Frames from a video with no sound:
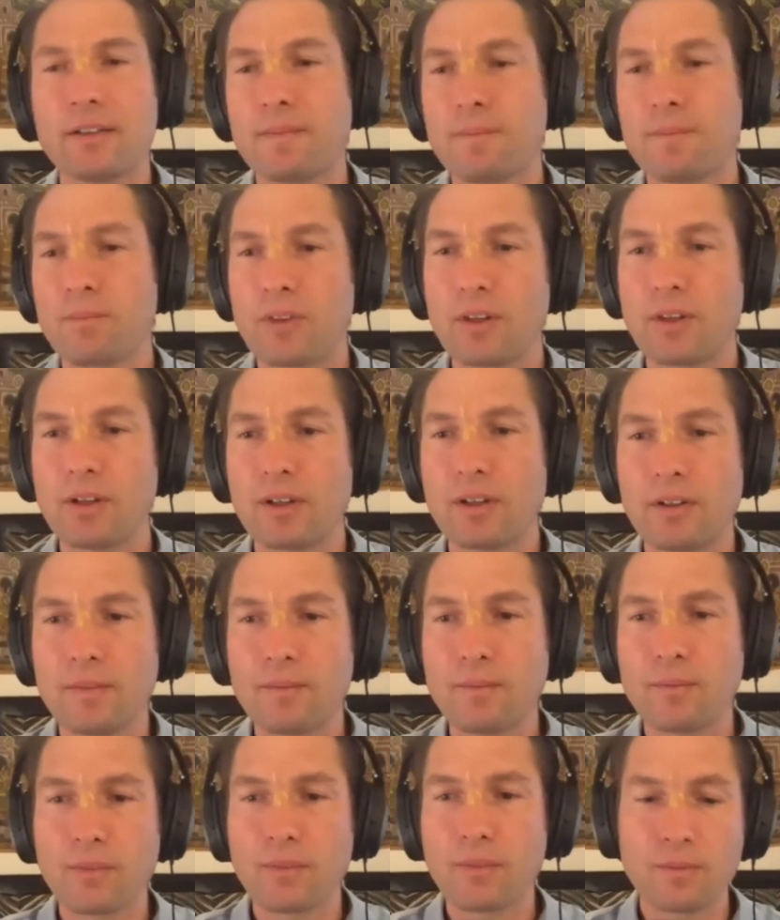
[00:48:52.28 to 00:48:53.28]
the
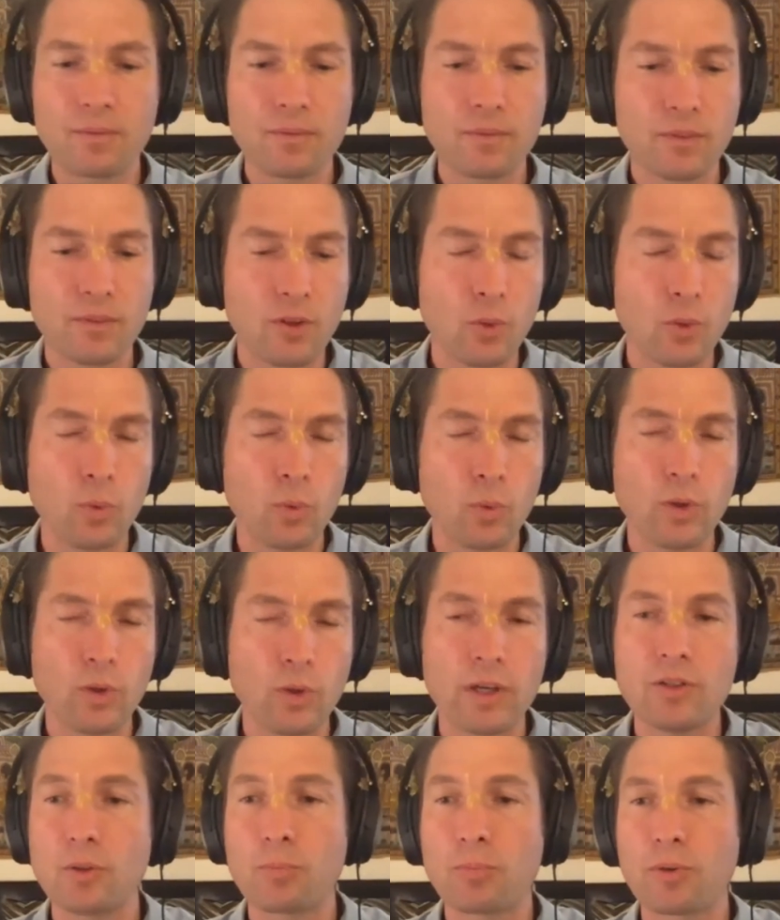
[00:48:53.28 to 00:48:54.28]
way
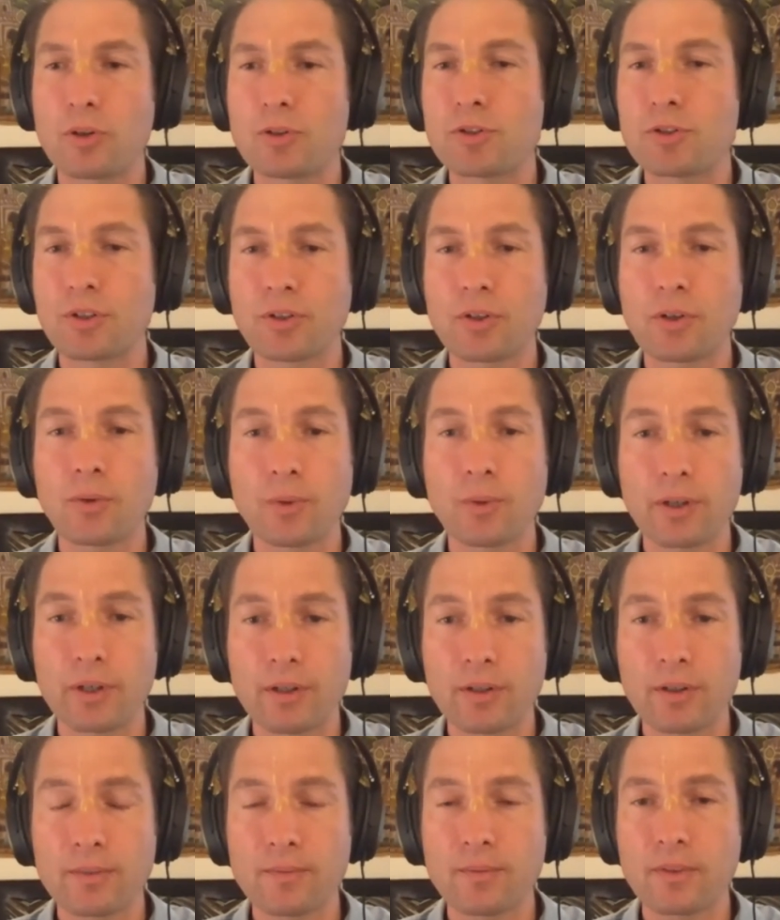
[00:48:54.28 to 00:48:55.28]
you approach your
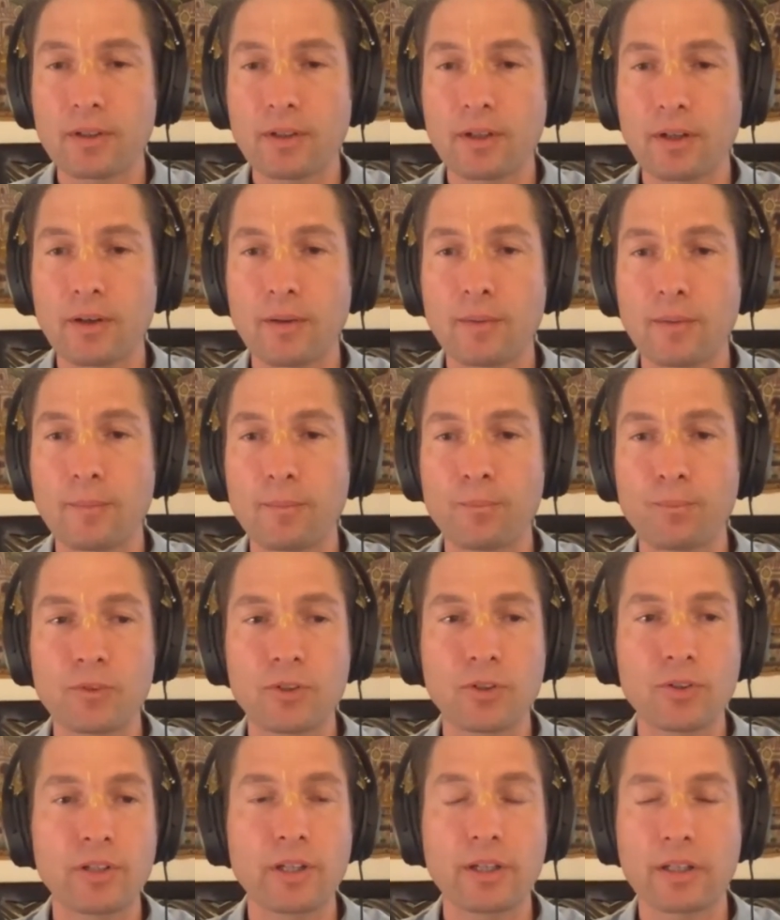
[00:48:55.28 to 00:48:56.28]
career,
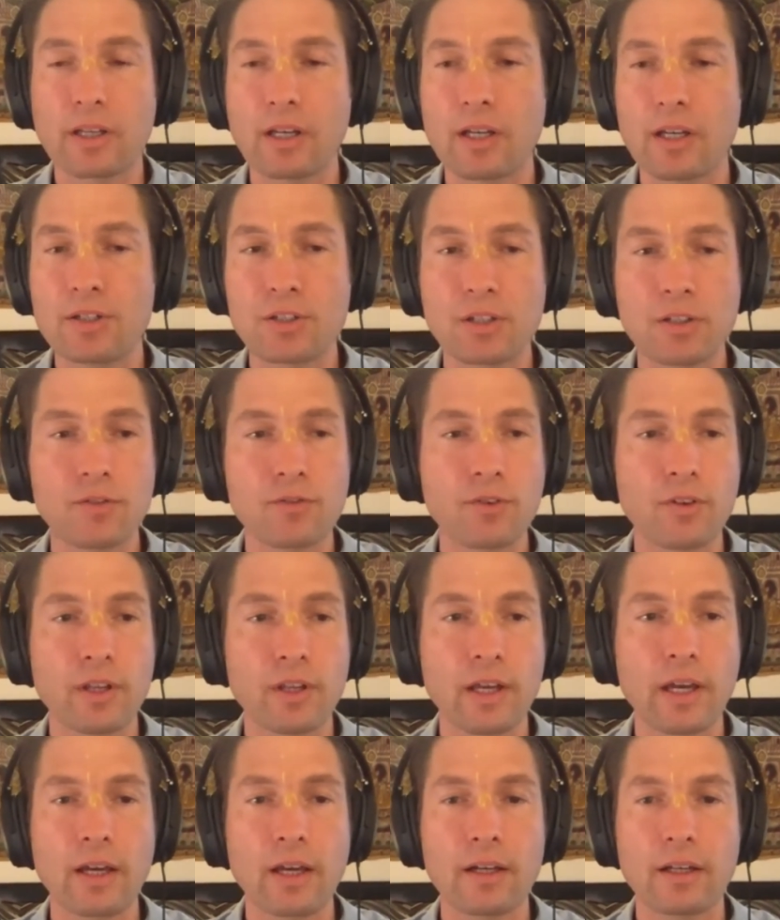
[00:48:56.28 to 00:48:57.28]
your dedication for
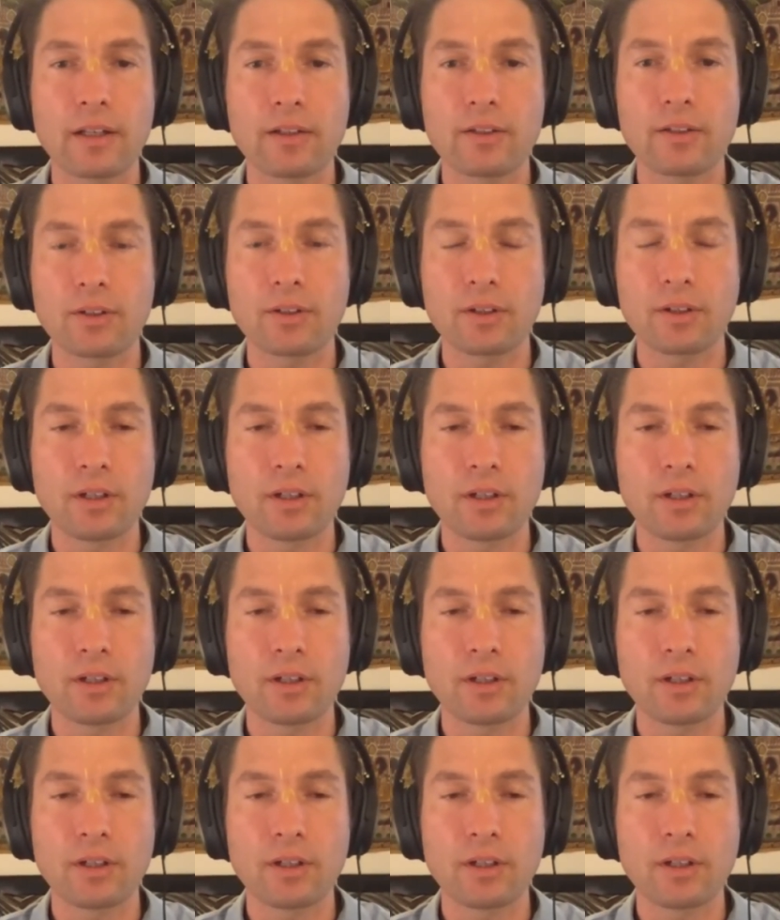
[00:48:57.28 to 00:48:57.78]
that, and you're